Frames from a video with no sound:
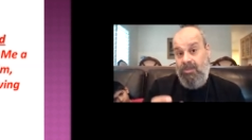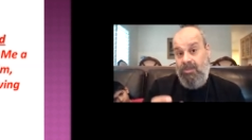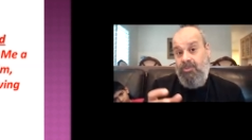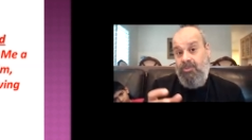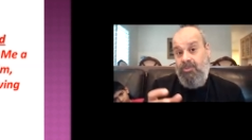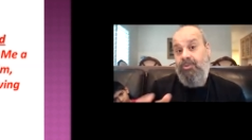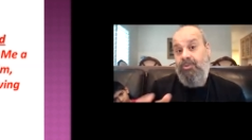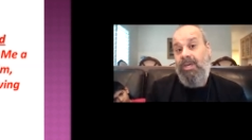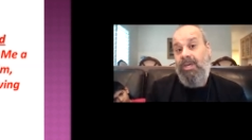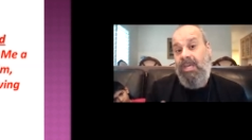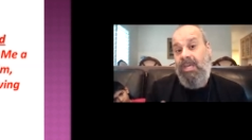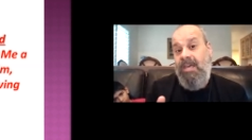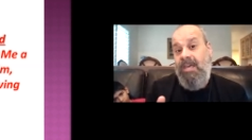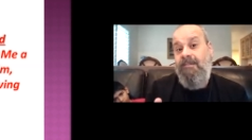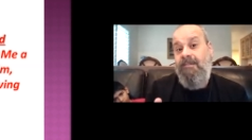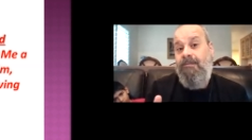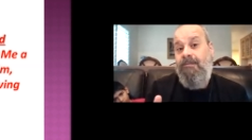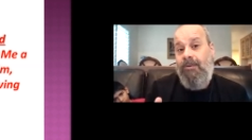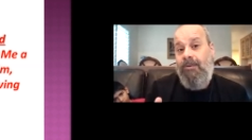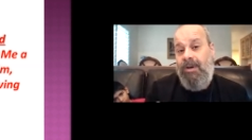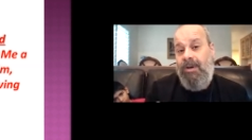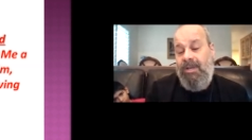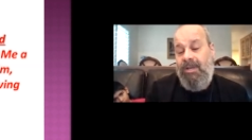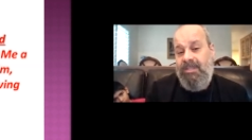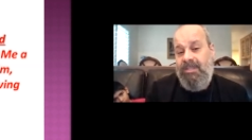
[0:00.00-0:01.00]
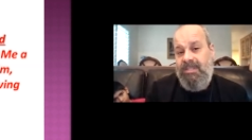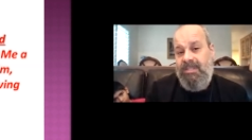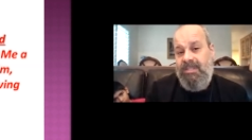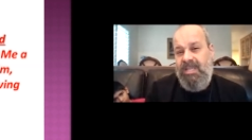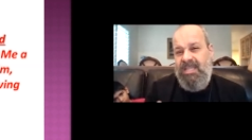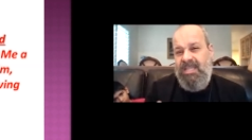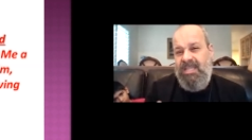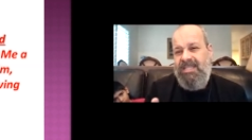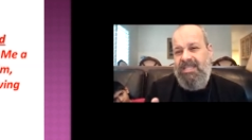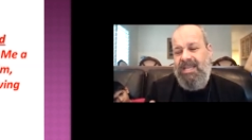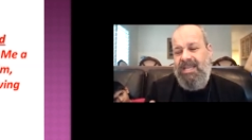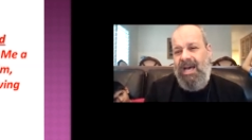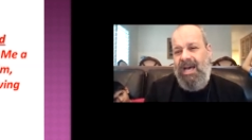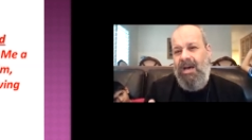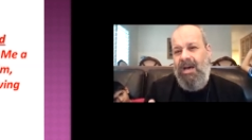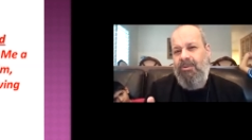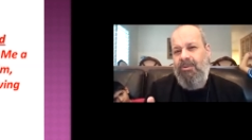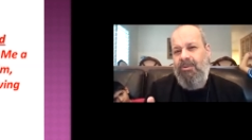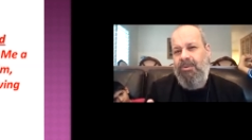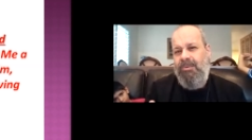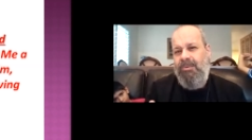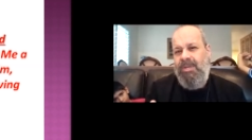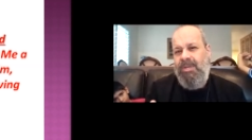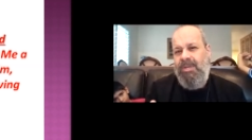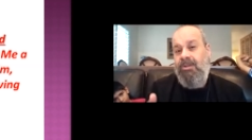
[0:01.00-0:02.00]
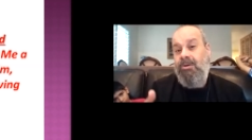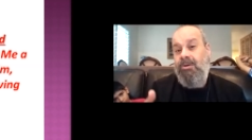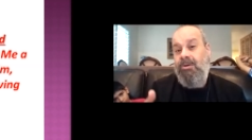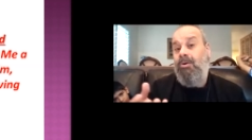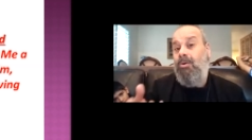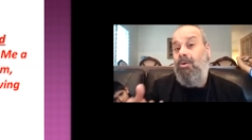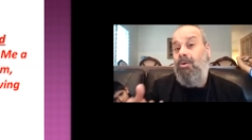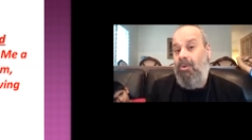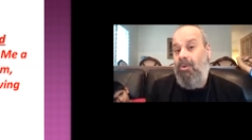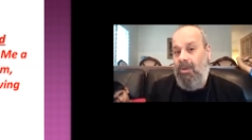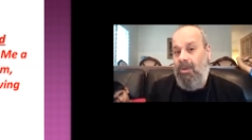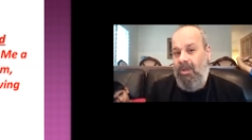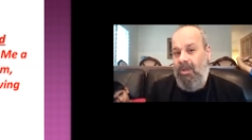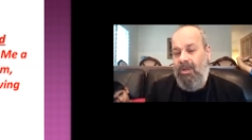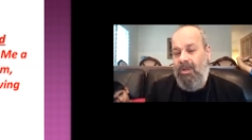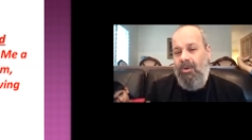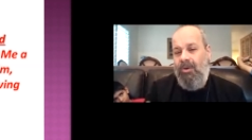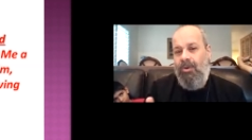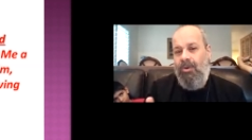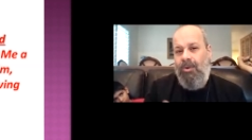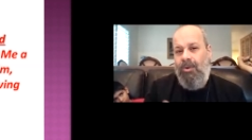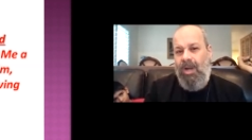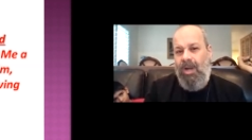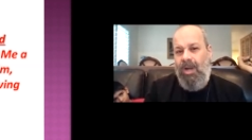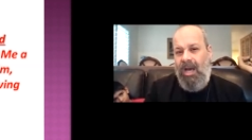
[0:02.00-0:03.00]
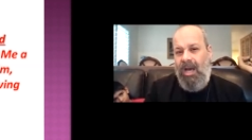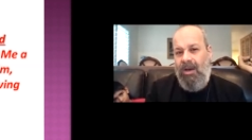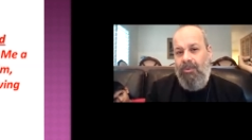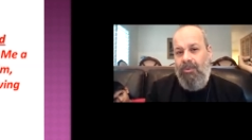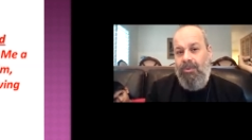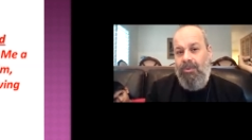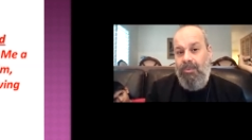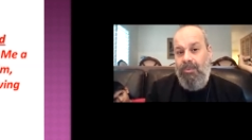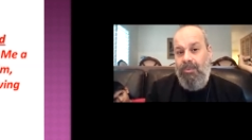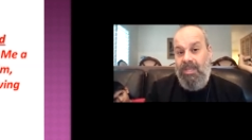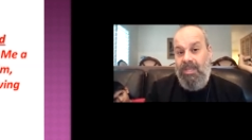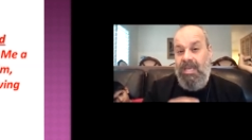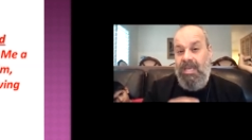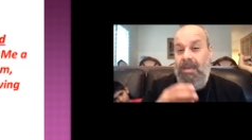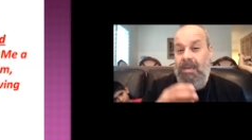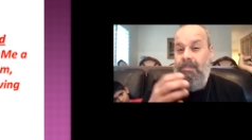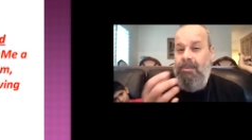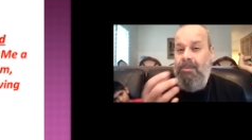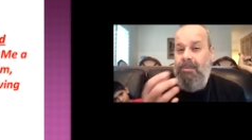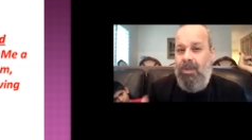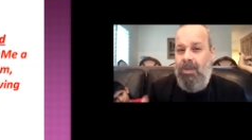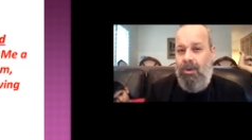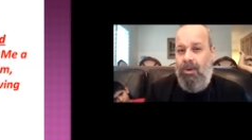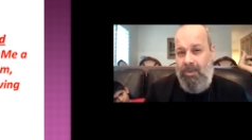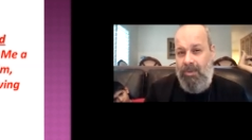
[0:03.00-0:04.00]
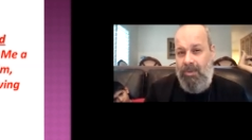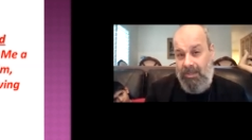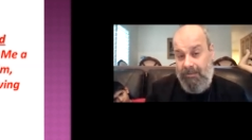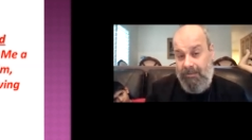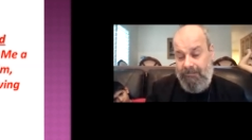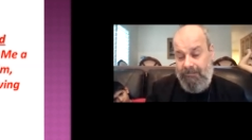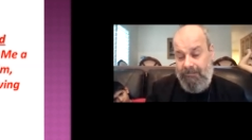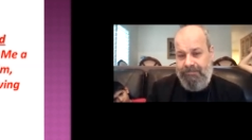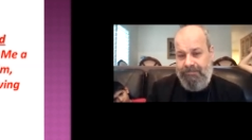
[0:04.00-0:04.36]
So the key for us is how do we know or how do we keep knowing?